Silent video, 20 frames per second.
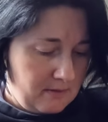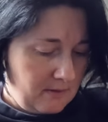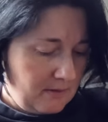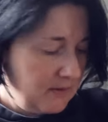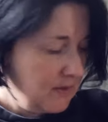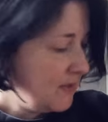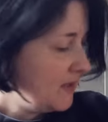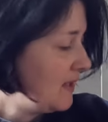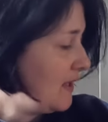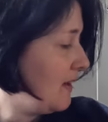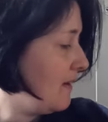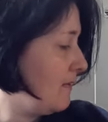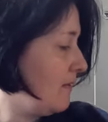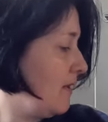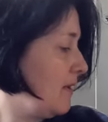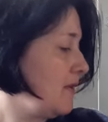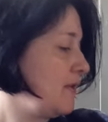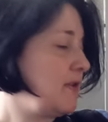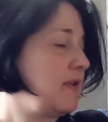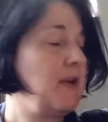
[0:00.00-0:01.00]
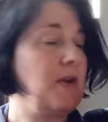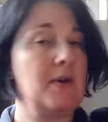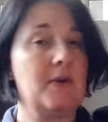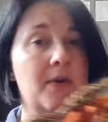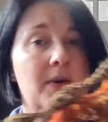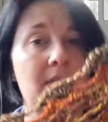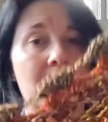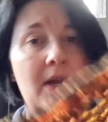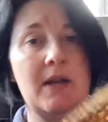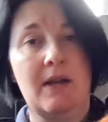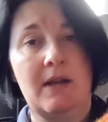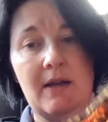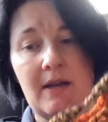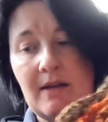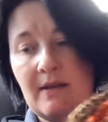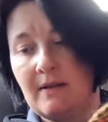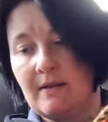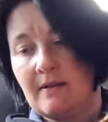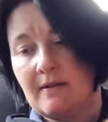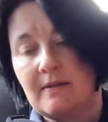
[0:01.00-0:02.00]
Oh, it's there. Right, so
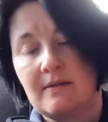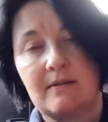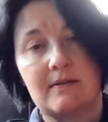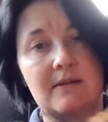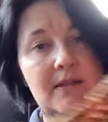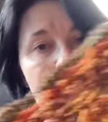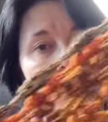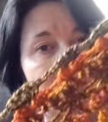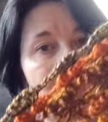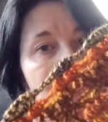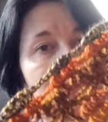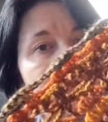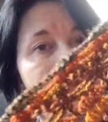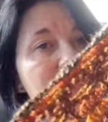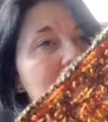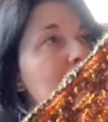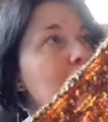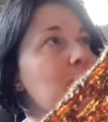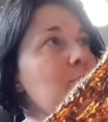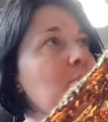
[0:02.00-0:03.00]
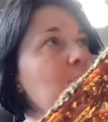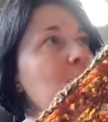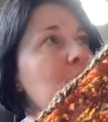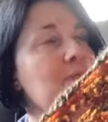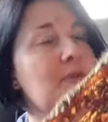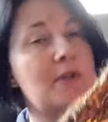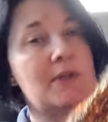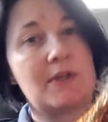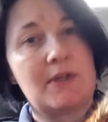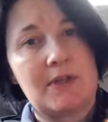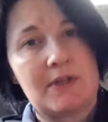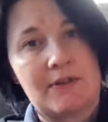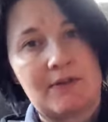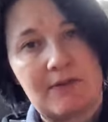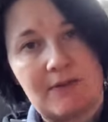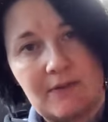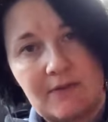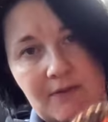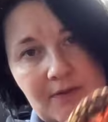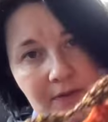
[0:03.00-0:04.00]
this much of the border
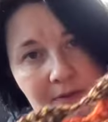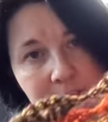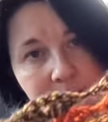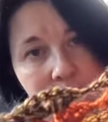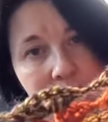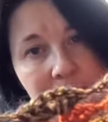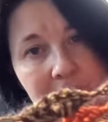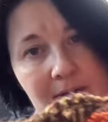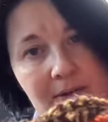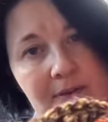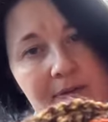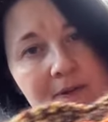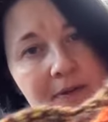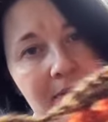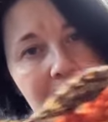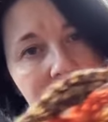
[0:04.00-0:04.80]
from here